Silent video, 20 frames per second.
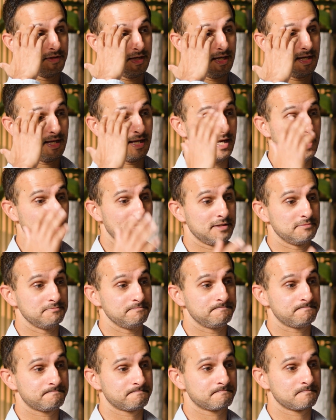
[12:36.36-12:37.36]

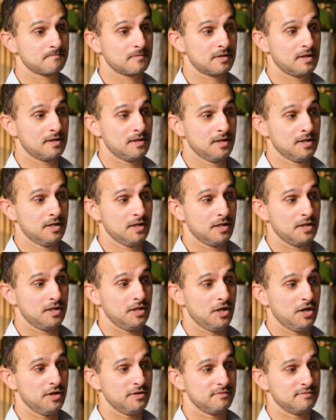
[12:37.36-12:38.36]
the,
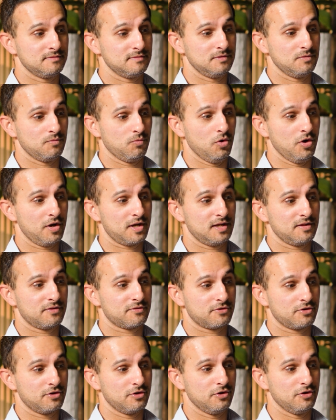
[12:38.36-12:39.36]
you're working
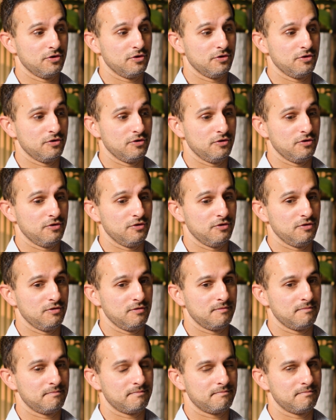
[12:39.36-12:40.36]

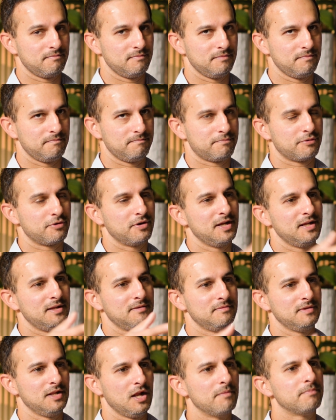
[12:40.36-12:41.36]
through
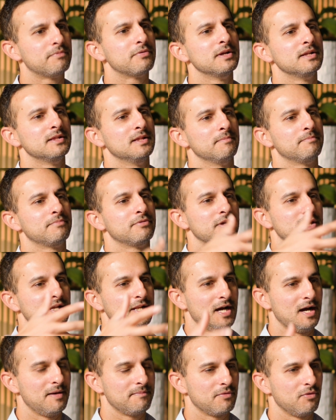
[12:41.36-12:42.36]
the
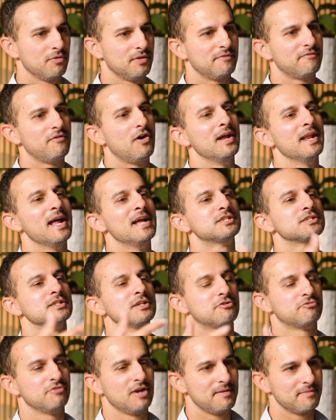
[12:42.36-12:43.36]
prenup or the
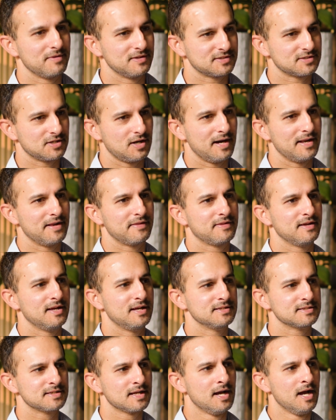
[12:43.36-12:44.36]
financial agreement side of
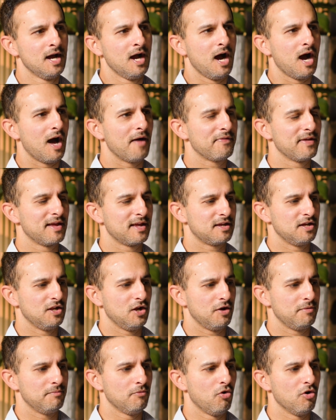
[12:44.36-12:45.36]
things. I think,
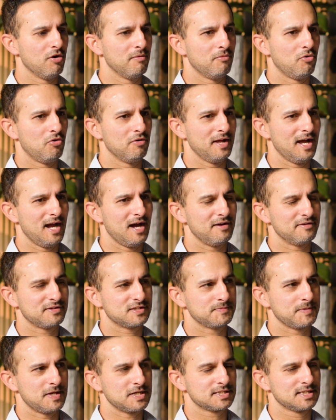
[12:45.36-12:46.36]
more and more now,
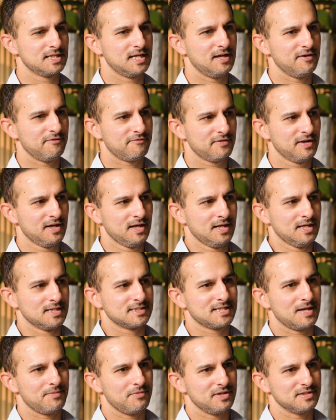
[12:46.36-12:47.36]
especially if
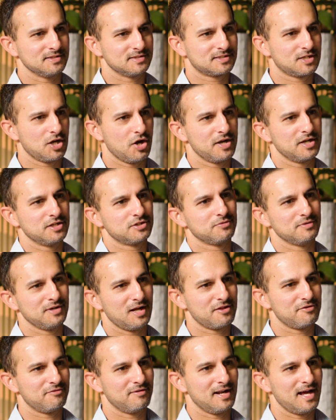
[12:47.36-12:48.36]
someone's going into
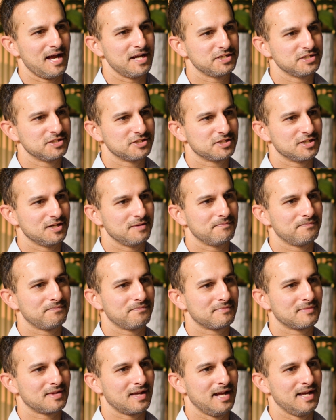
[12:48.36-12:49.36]
another relationship,
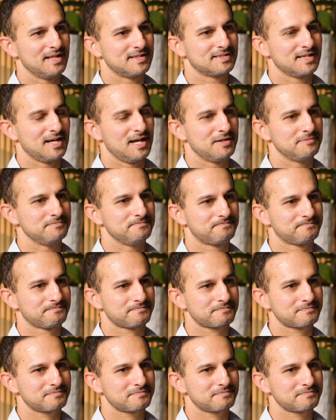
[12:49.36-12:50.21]
you've